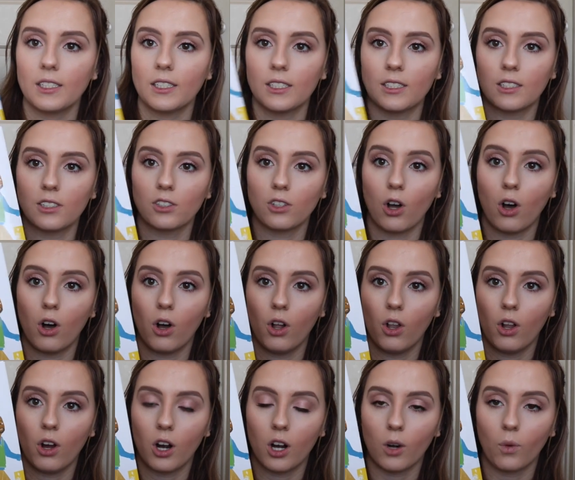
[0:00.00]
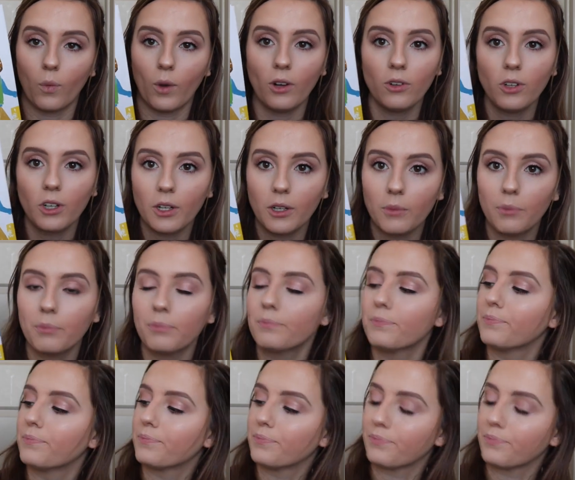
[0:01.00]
This is All Are Welcome.